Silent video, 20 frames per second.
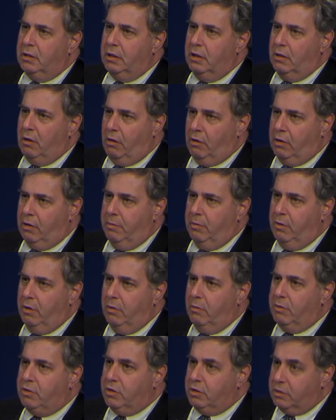in our
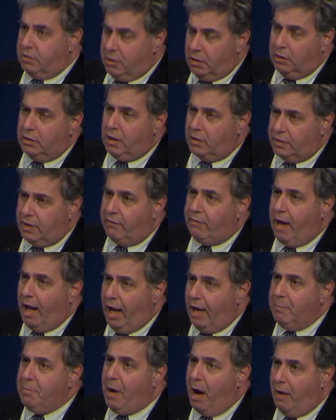community, which still does have a
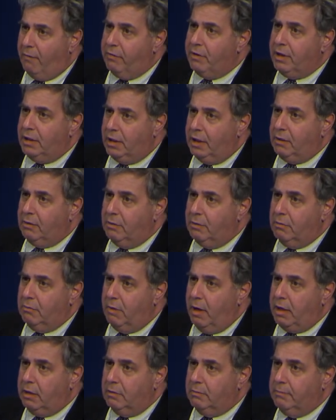high poverty
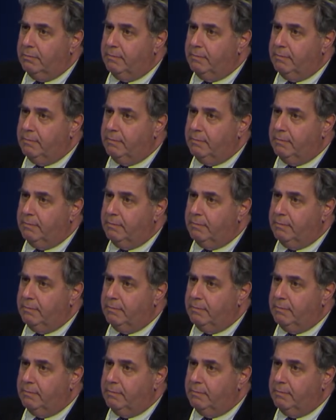rate?